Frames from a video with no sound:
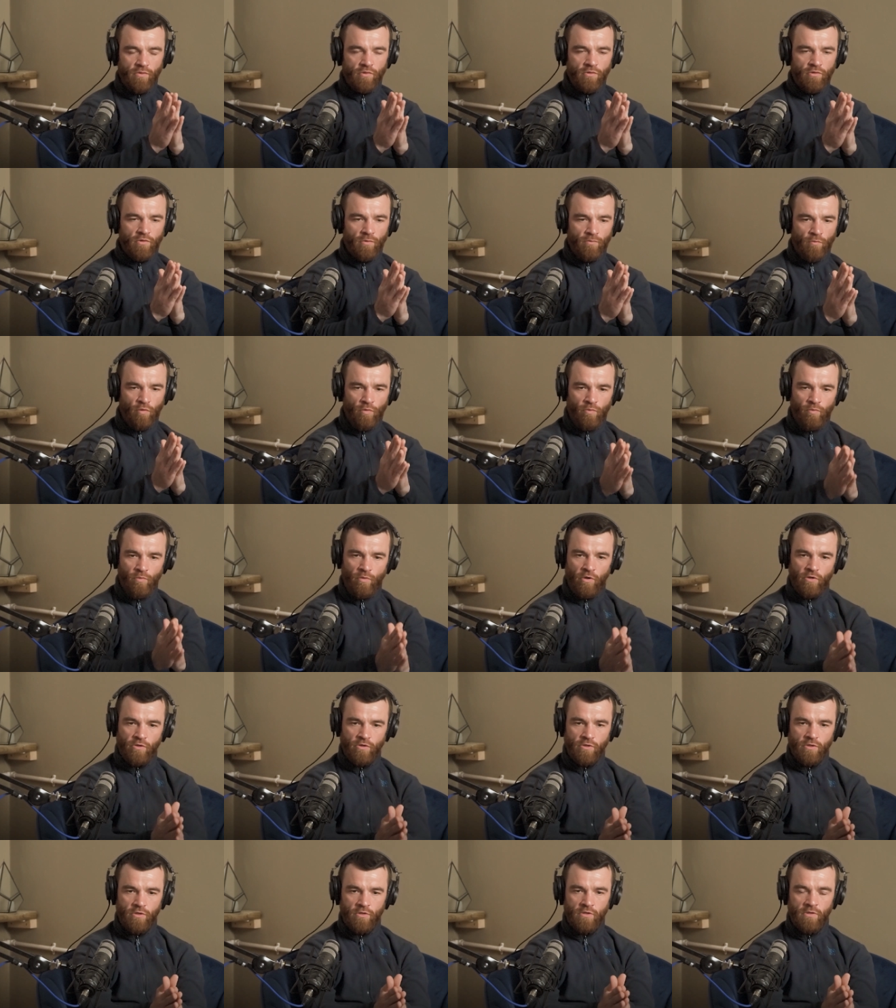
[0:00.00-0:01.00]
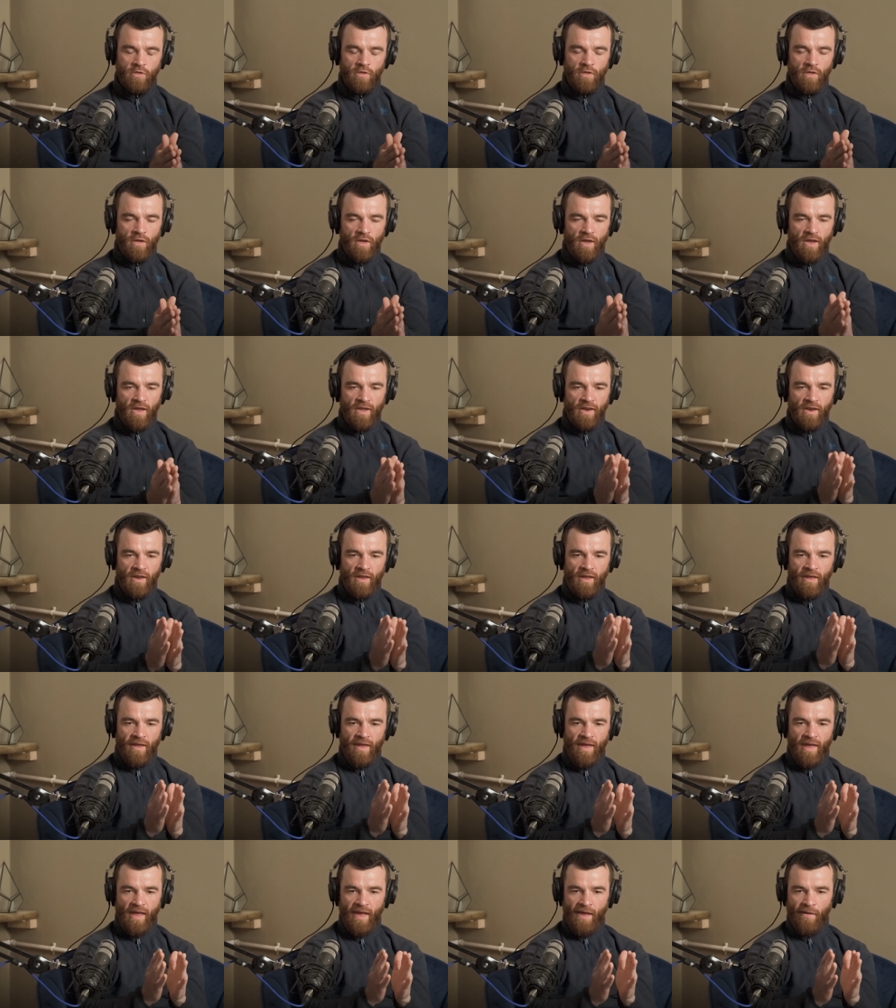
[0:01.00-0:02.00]
the mum was and
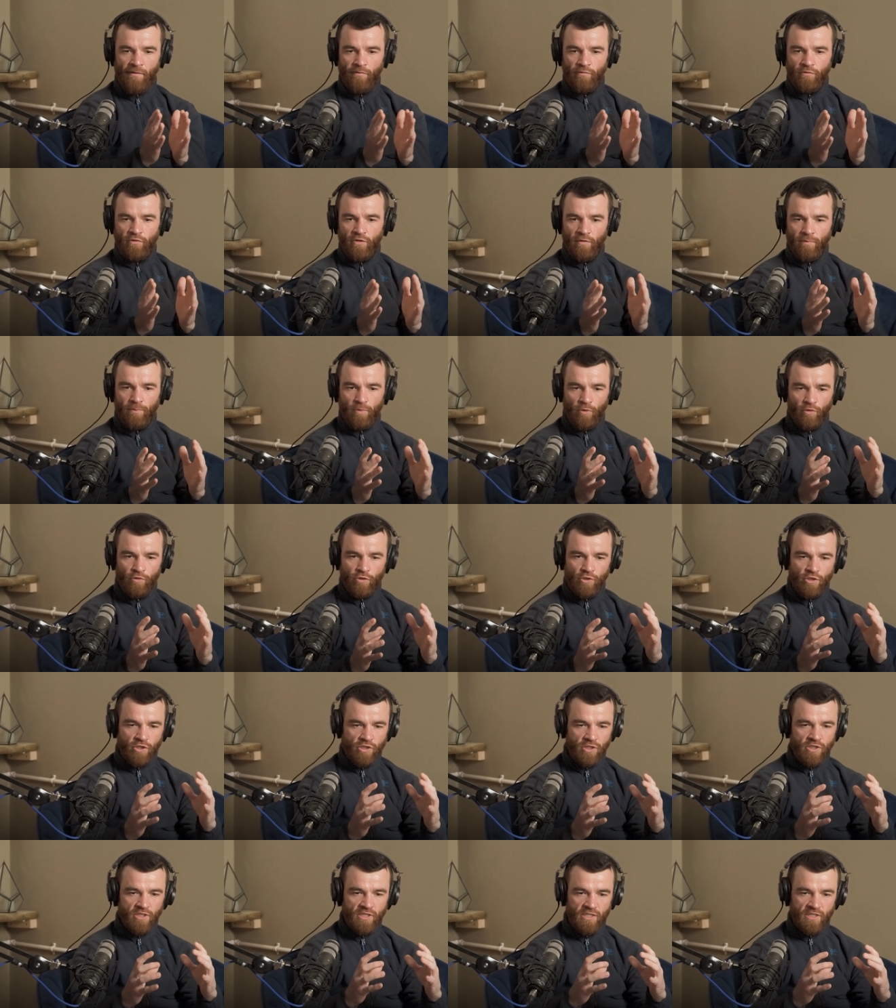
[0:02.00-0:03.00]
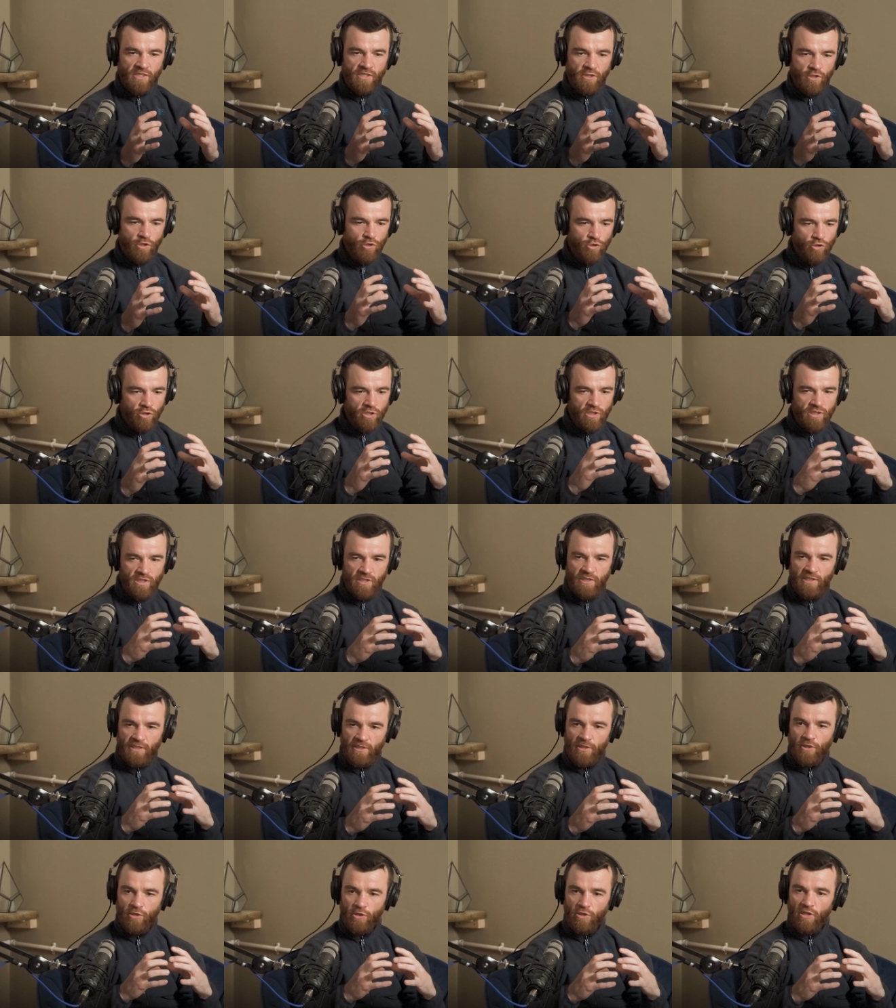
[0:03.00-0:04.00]
how the brothers and sisters used to
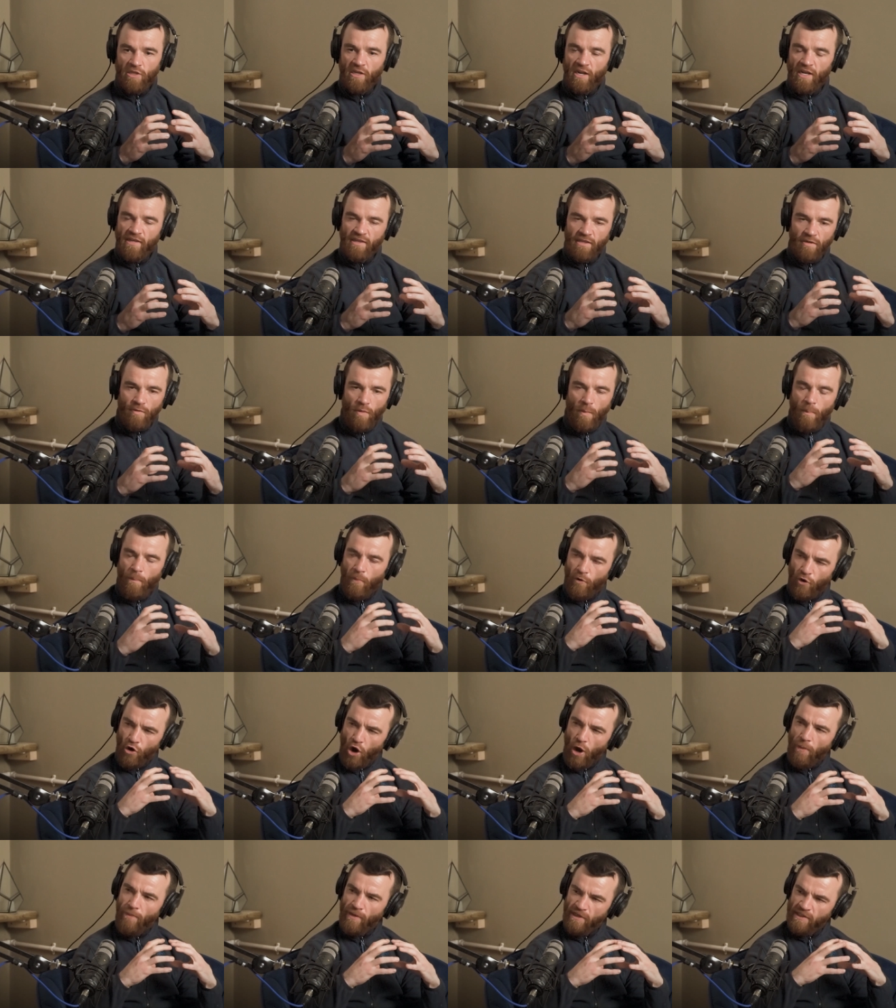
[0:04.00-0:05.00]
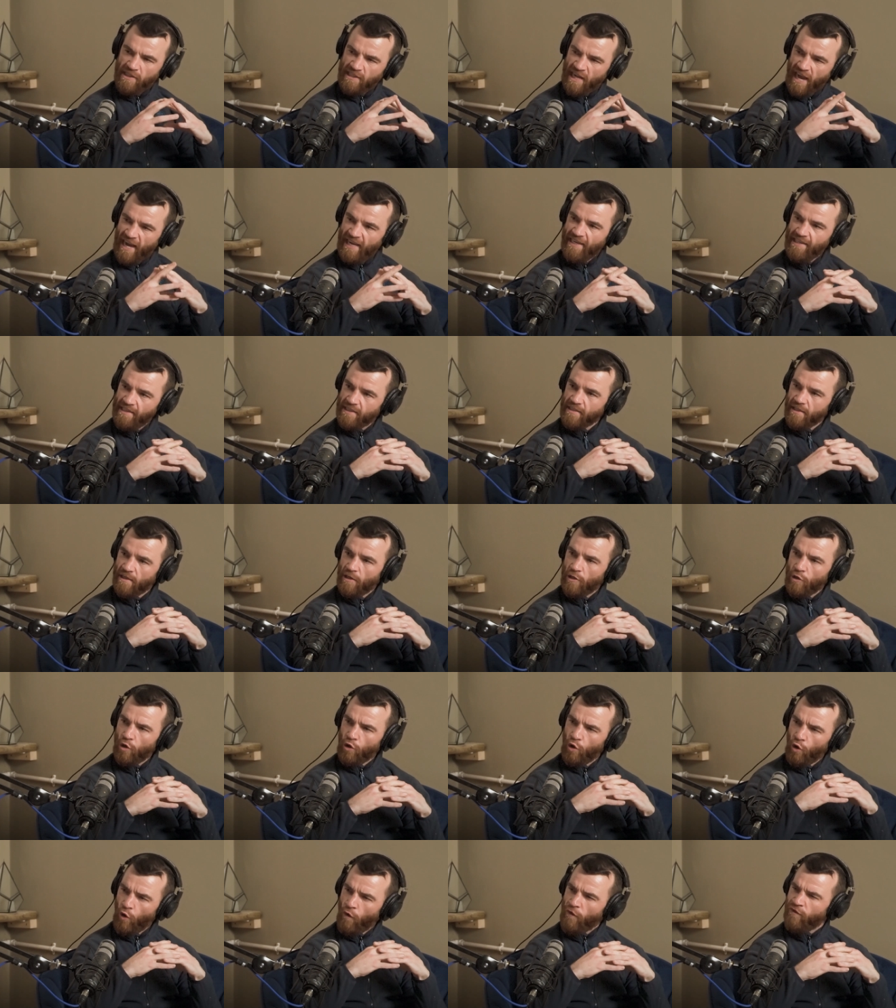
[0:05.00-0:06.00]
treat each other, and they were proper tight,
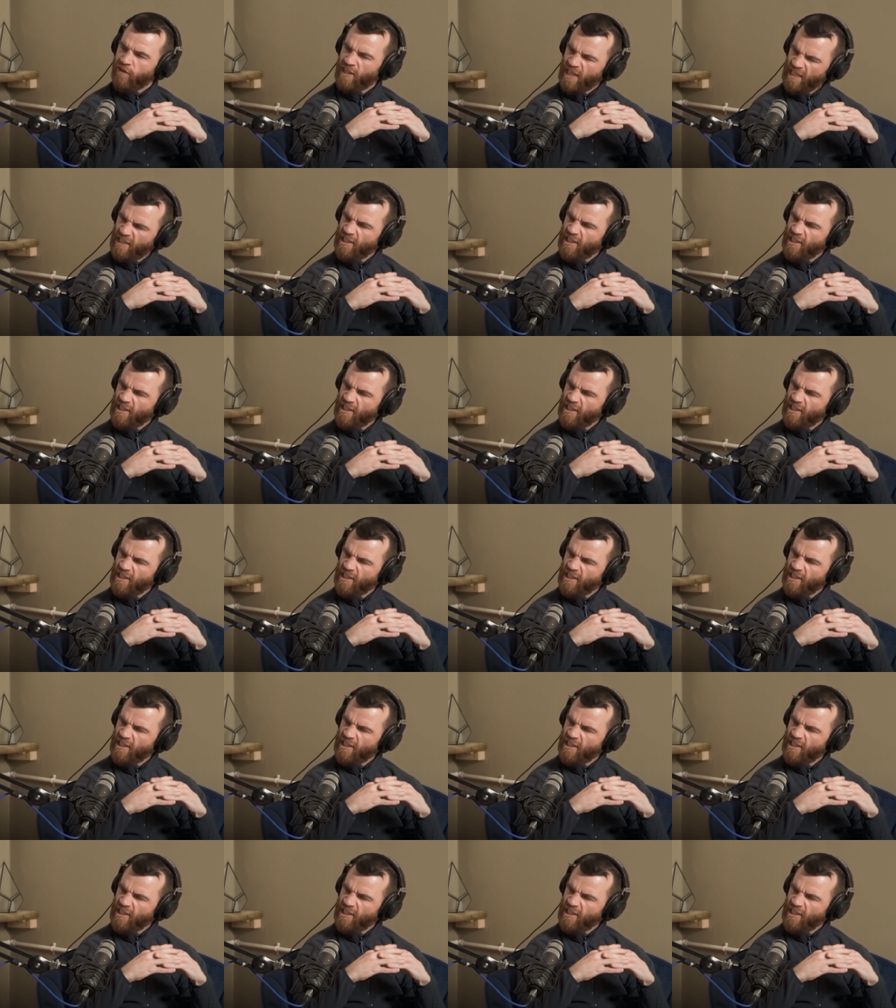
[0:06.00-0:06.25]
loved family.